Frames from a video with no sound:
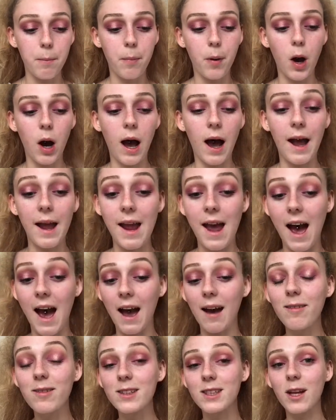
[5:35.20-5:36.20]
but I
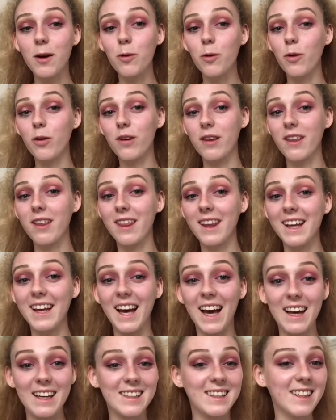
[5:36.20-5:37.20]
have still got
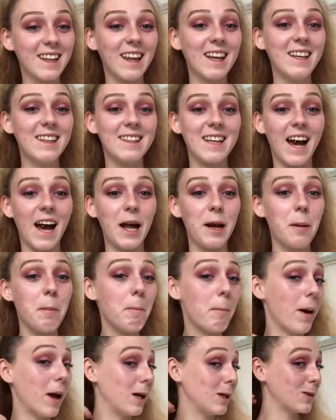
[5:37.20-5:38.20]
like a slight tan,
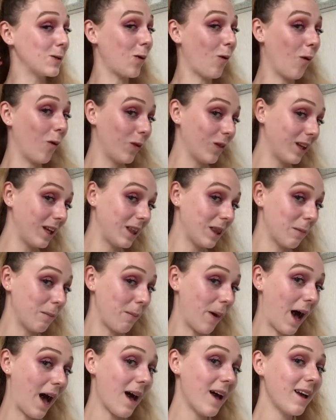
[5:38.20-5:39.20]
but it's on like the
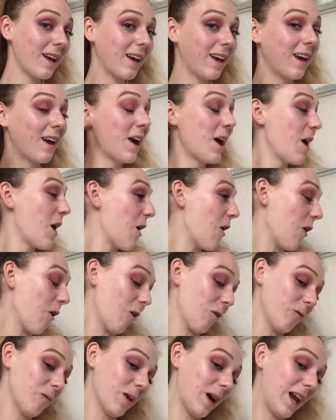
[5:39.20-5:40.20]
back
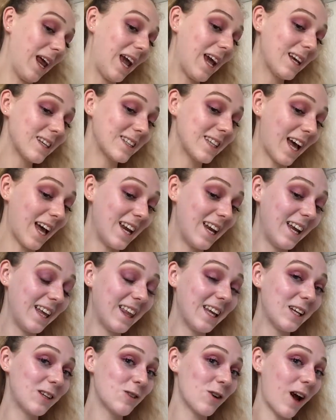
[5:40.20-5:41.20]
of my neck, so I need to
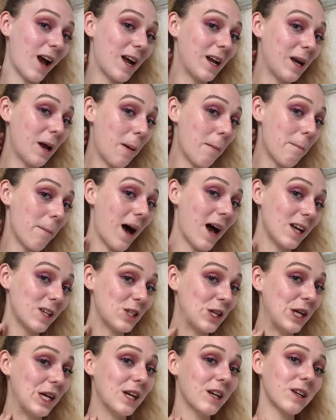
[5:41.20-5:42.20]
like try and
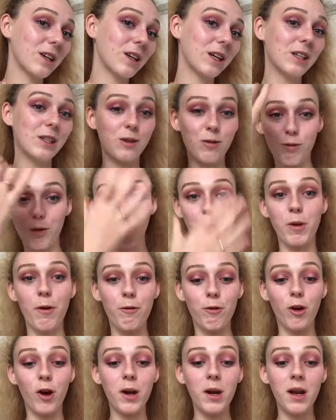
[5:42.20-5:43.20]
match here, because from the
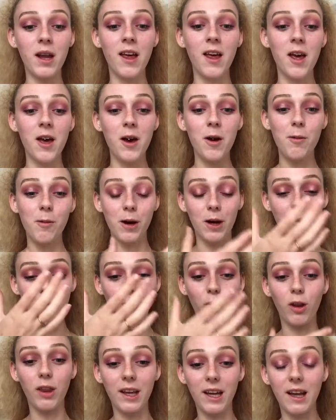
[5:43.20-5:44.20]
front when
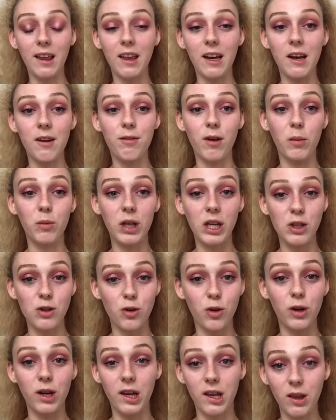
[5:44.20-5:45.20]
I've got like a lighter
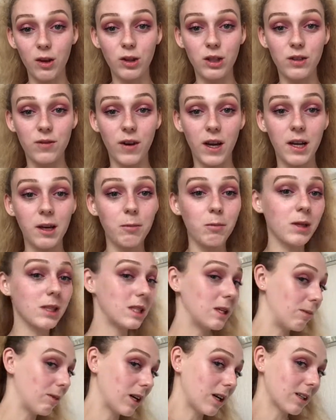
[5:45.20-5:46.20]
foundation on it looks fine, but
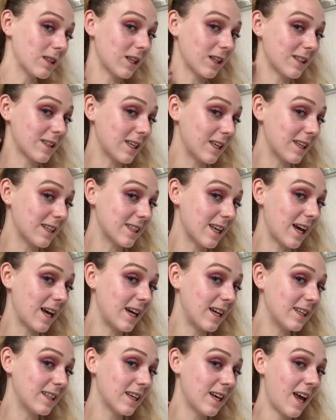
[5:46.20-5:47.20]
see when I turn to the
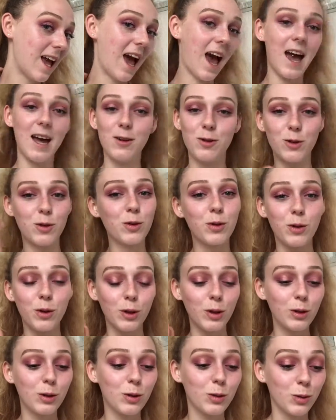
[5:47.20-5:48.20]
side it just
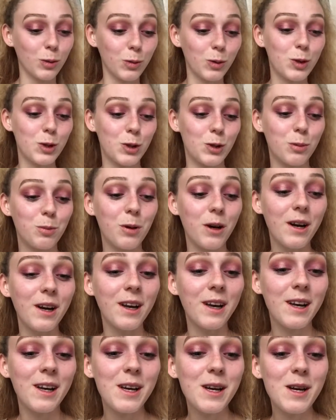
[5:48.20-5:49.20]
looks so stupid.
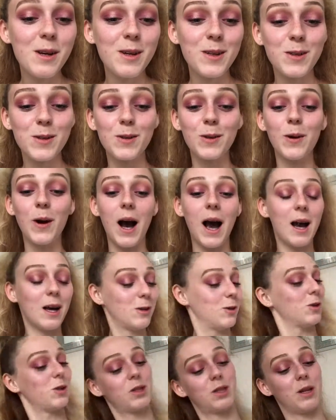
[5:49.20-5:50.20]
So I
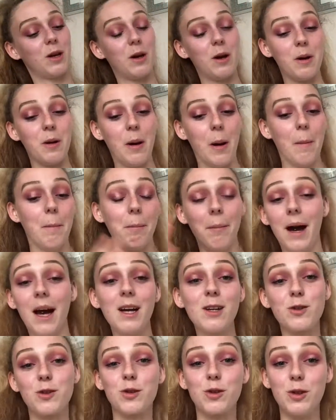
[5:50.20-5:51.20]
just
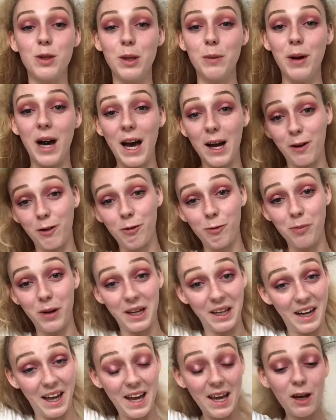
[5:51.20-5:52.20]
match to the back of
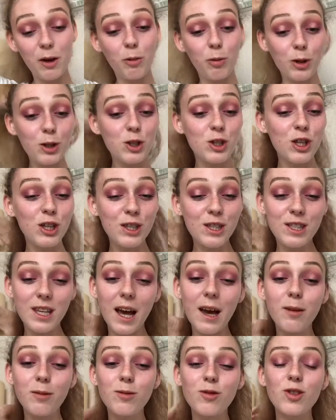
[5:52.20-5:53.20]
my neck, which
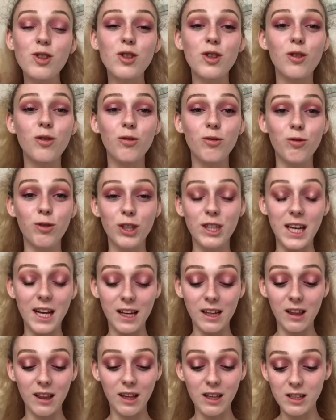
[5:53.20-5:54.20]
sounds
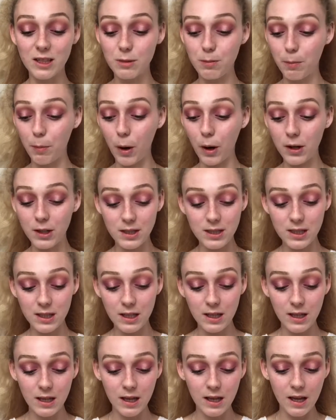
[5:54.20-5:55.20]
ridiculous but
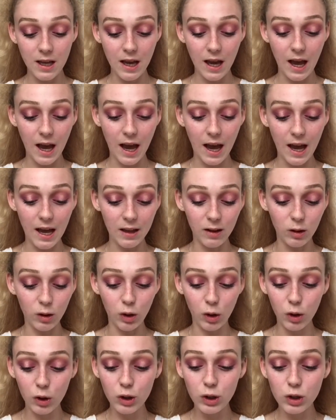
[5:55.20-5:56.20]
it
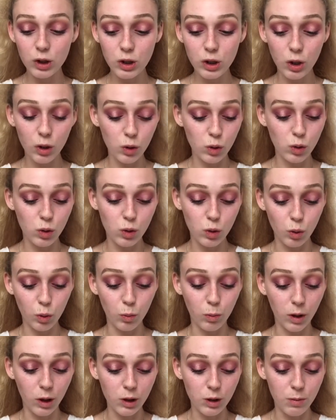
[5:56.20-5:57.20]
looks
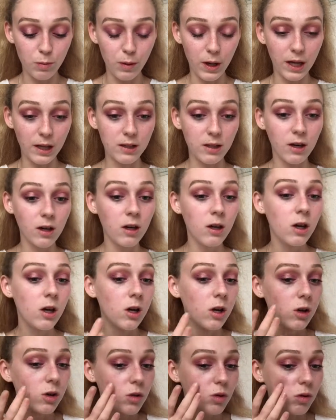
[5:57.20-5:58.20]
so much better.
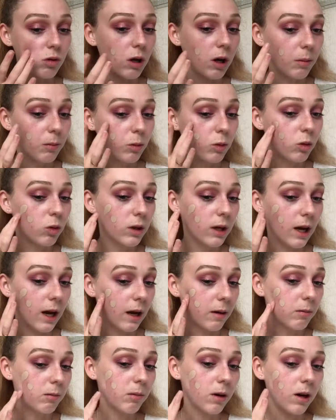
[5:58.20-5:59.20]
So I'm going
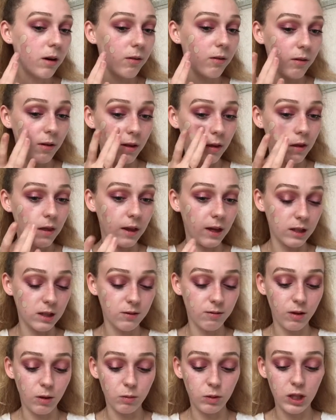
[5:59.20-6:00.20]
in with
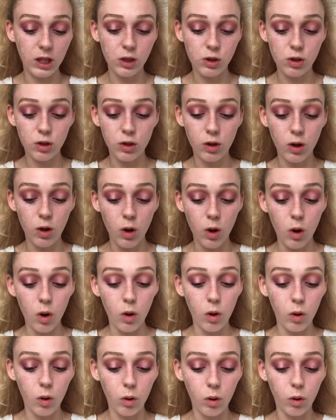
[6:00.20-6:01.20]
this foundation
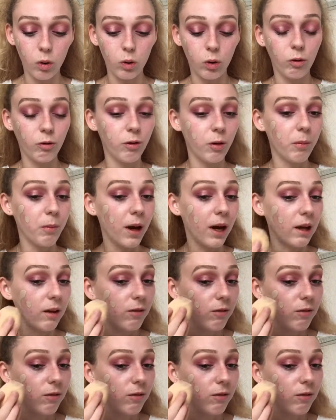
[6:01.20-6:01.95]
all over my